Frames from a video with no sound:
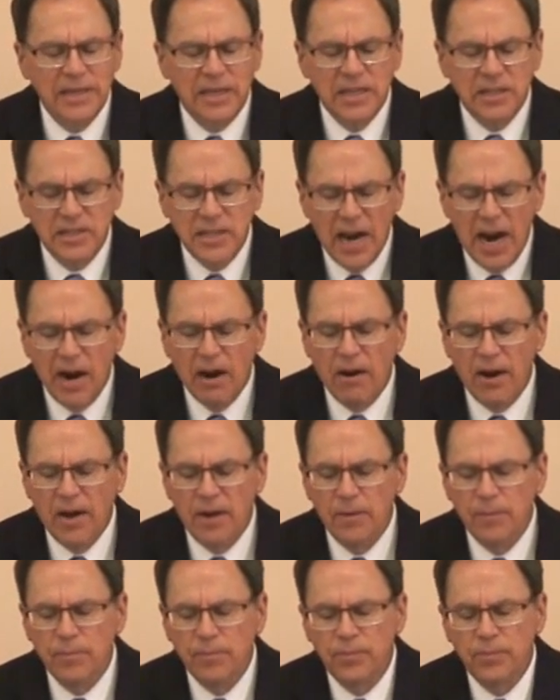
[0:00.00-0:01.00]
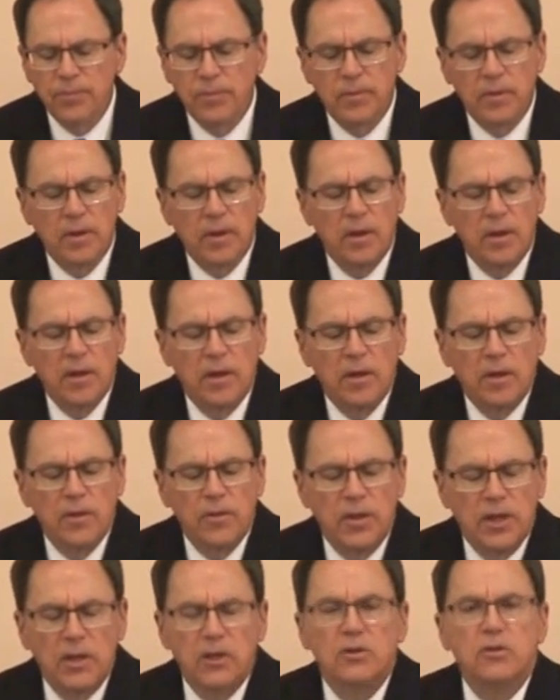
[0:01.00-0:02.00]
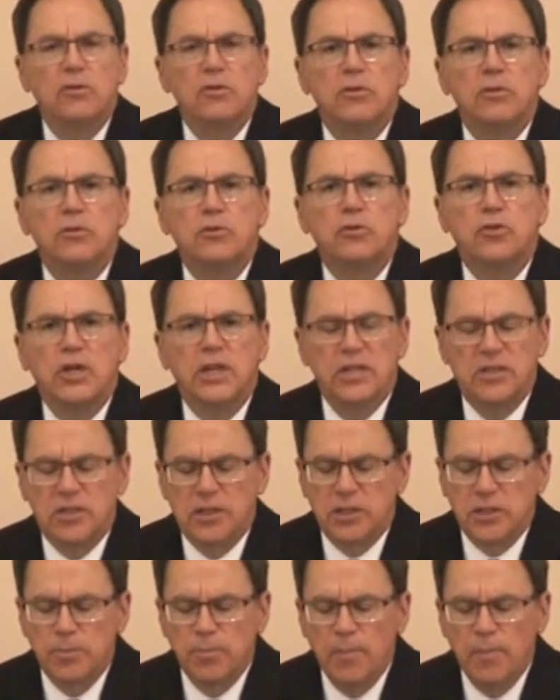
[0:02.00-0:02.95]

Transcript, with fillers: Gadara that Jesus